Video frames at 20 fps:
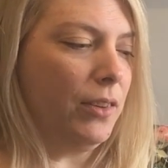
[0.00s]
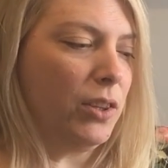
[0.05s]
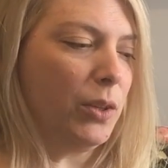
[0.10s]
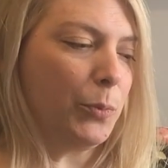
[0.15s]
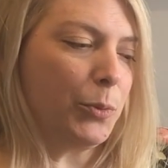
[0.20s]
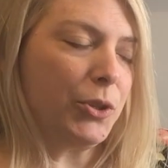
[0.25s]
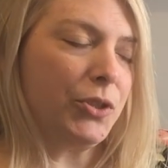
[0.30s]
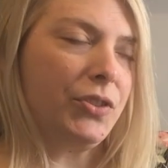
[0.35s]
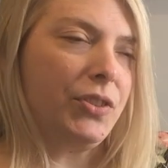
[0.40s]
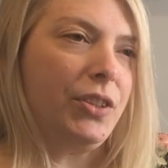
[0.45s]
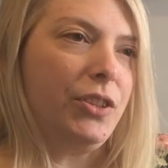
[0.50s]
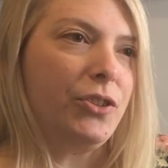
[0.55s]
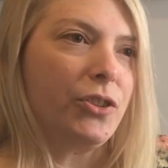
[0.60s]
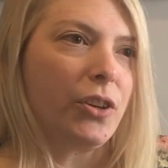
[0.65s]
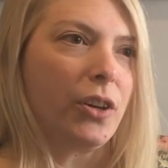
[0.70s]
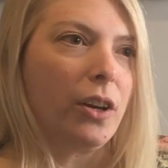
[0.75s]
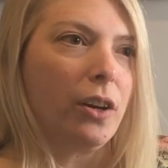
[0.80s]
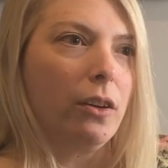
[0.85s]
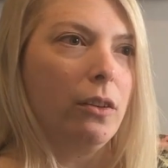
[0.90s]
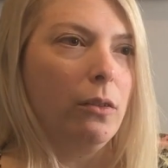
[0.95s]

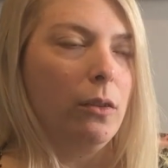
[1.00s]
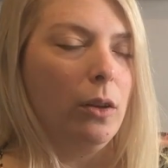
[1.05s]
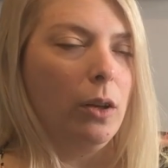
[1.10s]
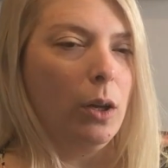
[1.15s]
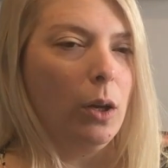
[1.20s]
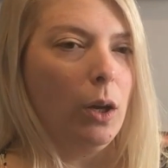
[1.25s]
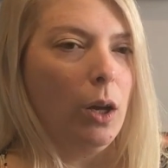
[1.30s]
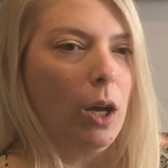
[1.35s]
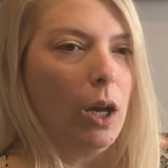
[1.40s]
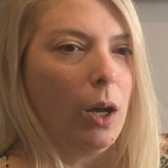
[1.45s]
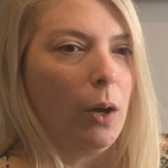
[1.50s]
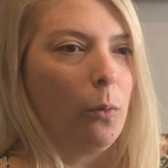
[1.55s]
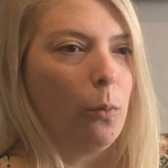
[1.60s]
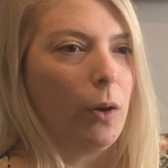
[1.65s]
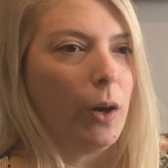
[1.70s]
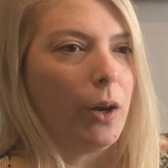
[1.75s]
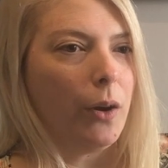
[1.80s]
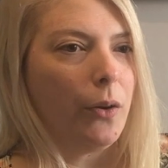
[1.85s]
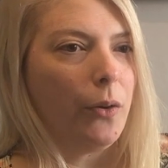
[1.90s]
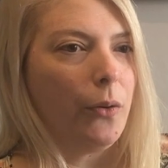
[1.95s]
procedure
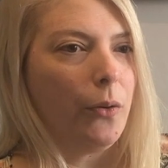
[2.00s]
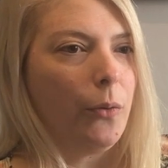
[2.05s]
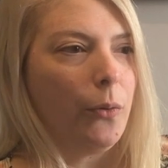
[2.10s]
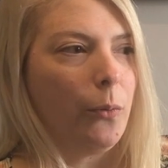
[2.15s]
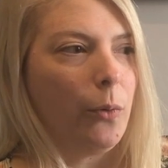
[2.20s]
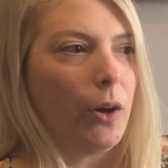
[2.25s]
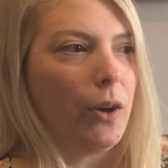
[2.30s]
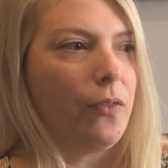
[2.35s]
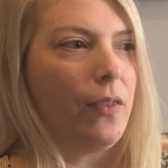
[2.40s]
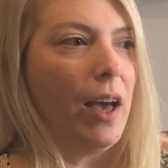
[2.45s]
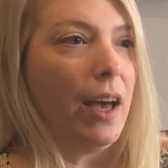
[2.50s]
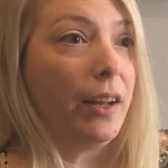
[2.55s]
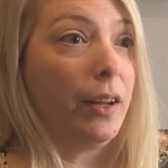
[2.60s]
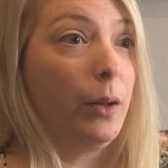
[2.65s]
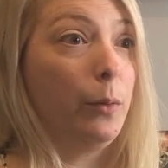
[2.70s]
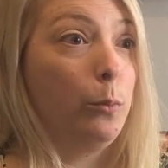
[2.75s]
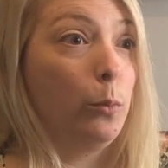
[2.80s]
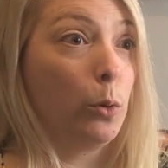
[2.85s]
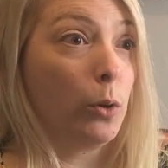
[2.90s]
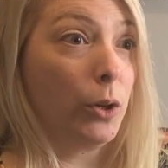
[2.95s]
where that
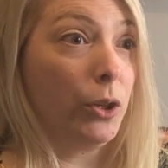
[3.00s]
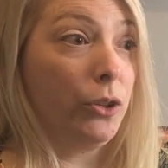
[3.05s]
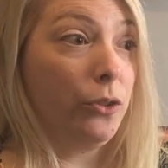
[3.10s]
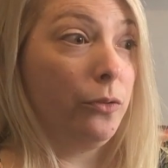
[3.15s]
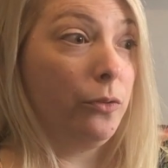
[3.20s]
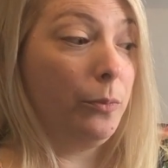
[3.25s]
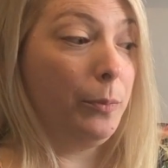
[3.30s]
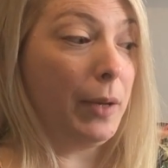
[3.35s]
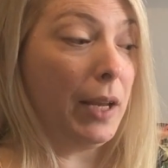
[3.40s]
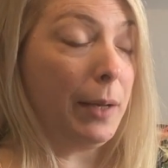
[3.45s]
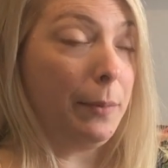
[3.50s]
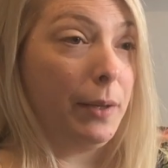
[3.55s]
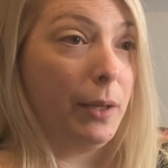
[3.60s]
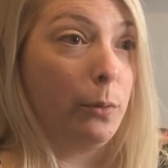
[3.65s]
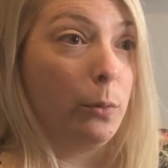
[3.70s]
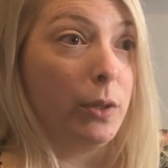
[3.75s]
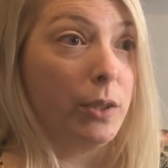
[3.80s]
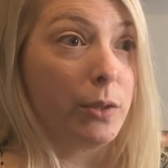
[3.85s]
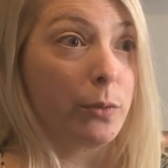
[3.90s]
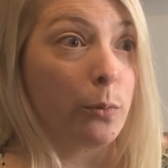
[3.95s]
unborn
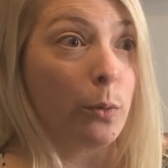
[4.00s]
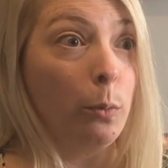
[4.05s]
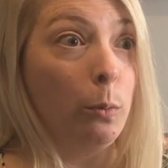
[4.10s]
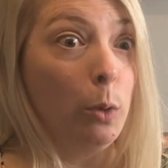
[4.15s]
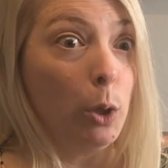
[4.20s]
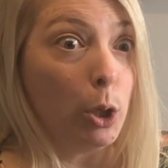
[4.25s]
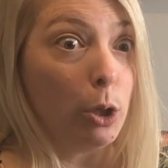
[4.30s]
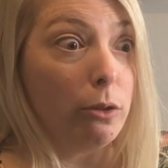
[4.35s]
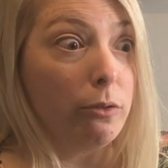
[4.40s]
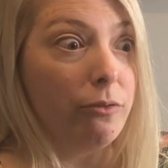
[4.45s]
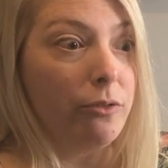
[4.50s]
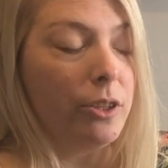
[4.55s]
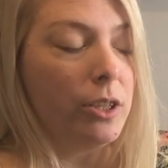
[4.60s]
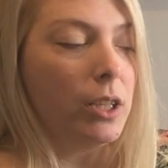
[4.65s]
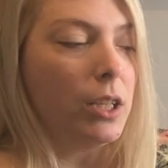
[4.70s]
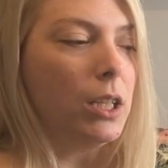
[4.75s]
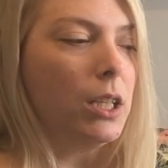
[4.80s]
baby was removed,